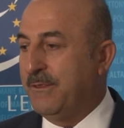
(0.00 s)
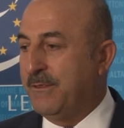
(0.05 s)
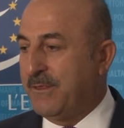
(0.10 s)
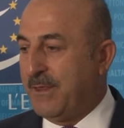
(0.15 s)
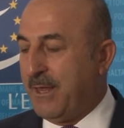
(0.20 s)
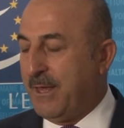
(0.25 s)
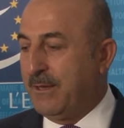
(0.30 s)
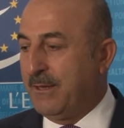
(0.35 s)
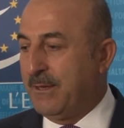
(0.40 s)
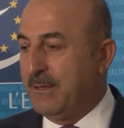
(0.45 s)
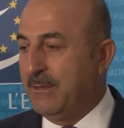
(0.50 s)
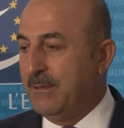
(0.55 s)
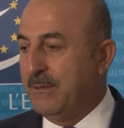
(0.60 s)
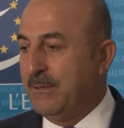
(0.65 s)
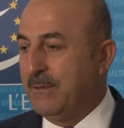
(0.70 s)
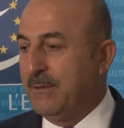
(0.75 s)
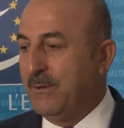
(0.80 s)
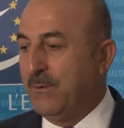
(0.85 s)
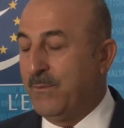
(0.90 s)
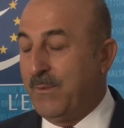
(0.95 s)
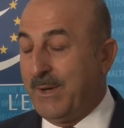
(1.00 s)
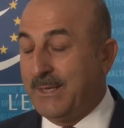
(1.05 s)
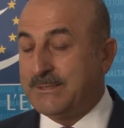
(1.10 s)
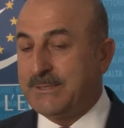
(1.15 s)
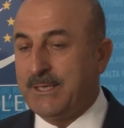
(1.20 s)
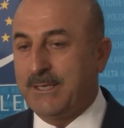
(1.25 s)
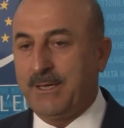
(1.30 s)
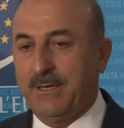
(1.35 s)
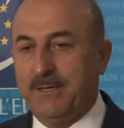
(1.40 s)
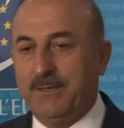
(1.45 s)
thank once
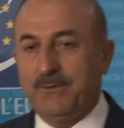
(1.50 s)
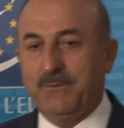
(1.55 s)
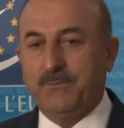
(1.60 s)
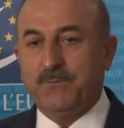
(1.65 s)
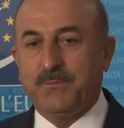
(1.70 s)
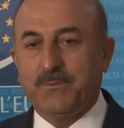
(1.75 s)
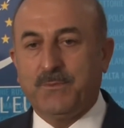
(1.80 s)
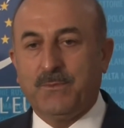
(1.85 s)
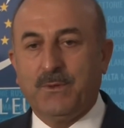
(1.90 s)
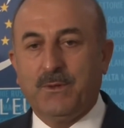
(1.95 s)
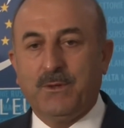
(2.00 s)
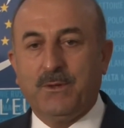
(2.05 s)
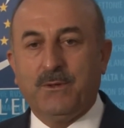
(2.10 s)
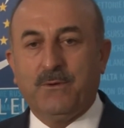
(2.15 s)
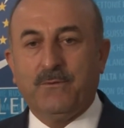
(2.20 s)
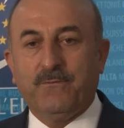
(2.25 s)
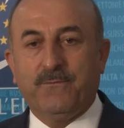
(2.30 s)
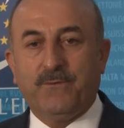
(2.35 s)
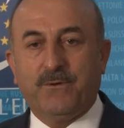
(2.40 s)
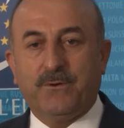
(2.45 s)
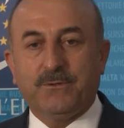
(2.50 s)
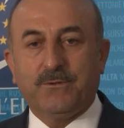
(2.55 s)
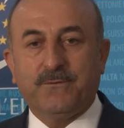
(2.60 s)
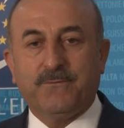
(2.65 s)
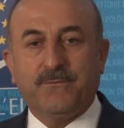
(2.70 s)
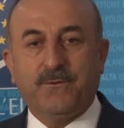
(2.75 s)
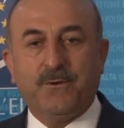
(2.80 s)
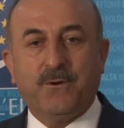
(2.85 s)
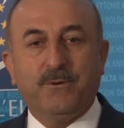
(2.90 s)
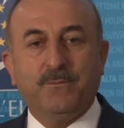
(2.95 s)
again for the
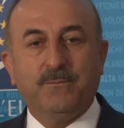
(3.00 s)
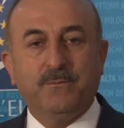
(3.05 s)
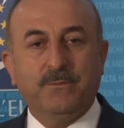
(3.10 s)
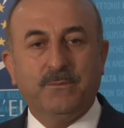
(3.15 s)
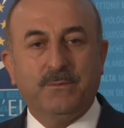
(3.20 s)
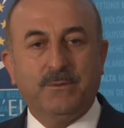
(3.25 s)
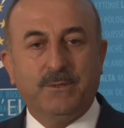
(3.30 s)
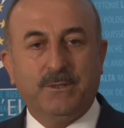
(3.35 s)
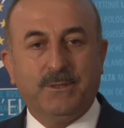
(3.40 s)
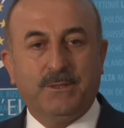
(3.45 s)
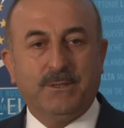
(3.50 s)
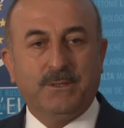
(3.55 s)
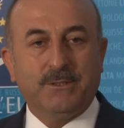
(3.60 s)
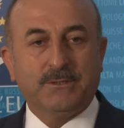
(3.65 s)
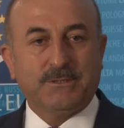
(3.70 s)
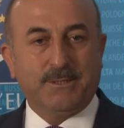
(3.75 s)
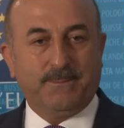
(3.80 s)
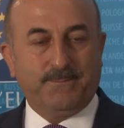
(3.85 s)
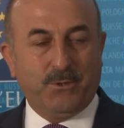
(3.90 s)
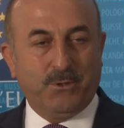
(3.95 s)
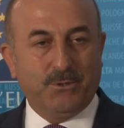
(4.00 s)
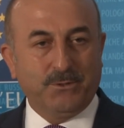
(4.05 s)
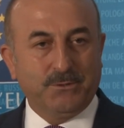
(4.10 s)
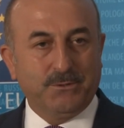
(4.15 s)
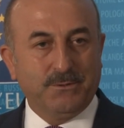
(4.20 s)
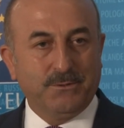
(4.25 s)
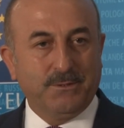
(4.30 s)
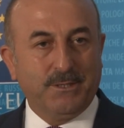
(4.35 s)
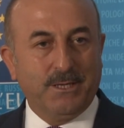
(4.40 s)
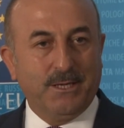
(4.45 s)
firm
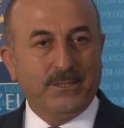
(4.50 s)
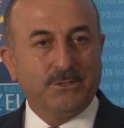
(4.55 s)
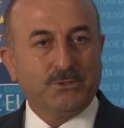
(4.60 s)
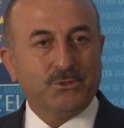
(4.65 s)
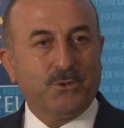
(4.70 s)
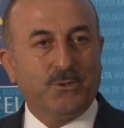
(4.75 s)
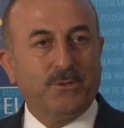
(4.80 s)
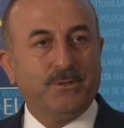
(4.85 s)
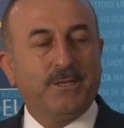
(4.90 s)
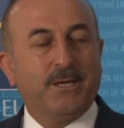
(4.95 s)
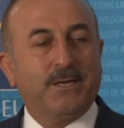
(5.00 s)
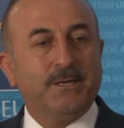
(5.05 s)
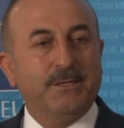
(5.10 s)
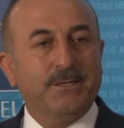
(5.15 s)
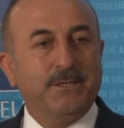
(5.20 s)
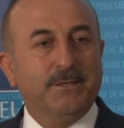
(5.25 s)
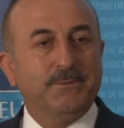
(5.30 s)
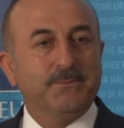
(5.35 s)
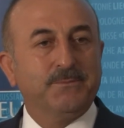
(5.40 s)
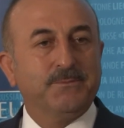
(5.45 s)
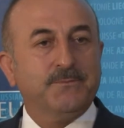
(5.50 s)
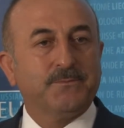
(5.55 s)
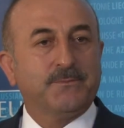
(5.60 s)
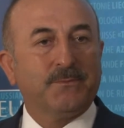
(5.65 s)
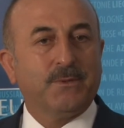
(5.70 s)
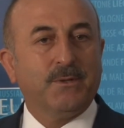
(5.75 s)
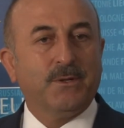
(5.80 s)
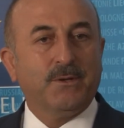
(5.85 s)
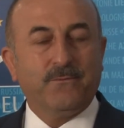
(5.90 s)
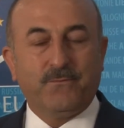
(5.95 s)
support and solidarity
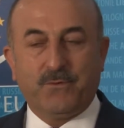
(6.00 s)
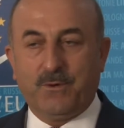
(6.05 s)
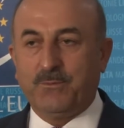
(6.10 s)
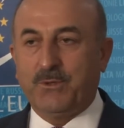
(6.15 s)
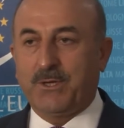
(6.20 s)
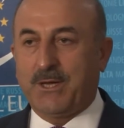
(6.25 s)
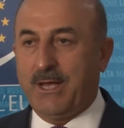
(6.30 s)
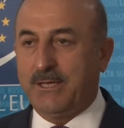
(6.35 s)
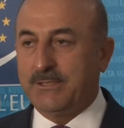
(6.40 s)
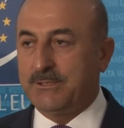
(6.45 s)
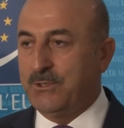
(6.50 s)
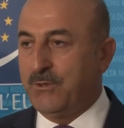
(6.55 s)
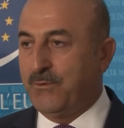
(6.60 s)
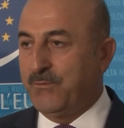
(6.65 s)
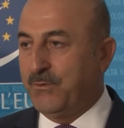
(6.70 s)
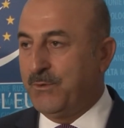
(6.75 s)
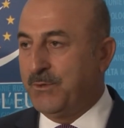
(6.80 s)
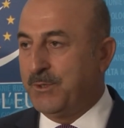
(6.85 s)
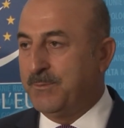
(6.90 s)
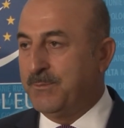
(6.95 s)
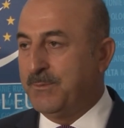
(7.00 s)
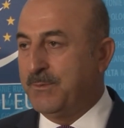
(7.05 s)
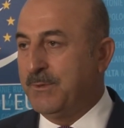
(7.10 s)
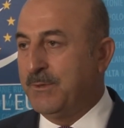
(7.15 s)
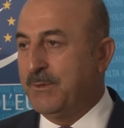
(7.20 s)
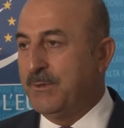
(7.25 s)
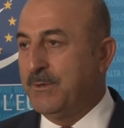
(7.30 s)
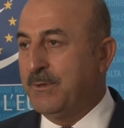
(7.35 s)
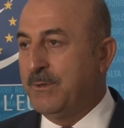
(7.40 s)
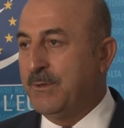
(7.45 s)
from the Council of Europe,
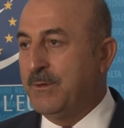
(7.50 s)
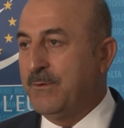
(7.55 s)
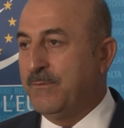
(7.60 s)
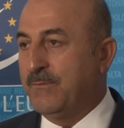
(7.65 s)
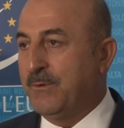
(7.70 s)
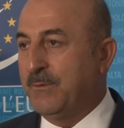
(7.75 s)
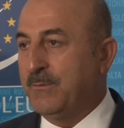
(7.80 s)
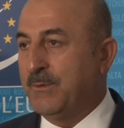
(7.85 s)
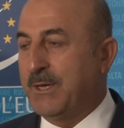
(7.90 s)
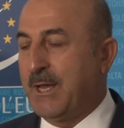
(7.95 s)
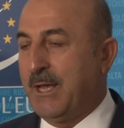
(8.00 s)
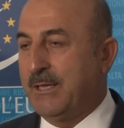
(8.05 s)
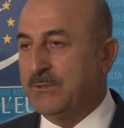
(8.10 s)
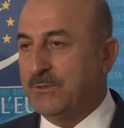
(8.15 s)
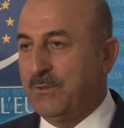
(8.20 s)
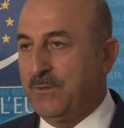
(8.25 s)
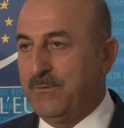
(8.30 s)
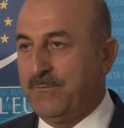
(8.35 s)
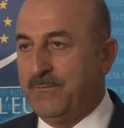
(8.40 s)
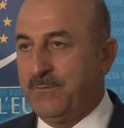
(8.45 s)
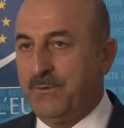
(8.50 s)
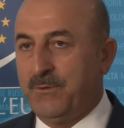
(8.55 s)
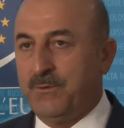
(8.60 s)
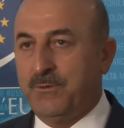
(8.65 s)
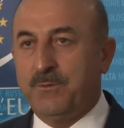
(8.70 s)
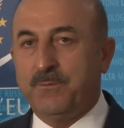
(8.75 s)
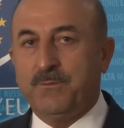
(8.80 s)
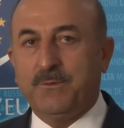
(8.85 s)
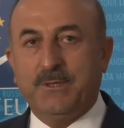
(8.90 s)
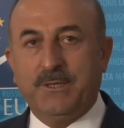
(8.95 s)
from the Council of
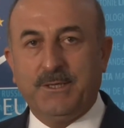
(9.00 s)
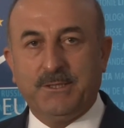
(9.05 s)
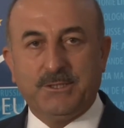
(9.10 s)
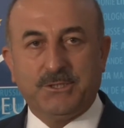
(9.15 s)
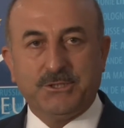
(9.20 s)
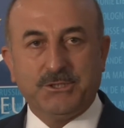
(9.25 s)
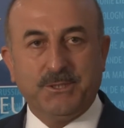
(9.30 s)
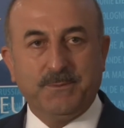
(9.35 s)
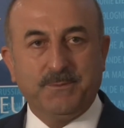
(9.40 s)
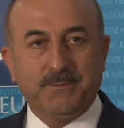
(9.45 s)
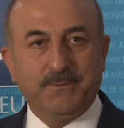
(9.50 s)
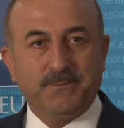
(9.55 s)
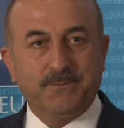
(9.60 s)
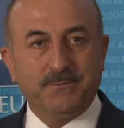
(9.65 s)
Europe leadership,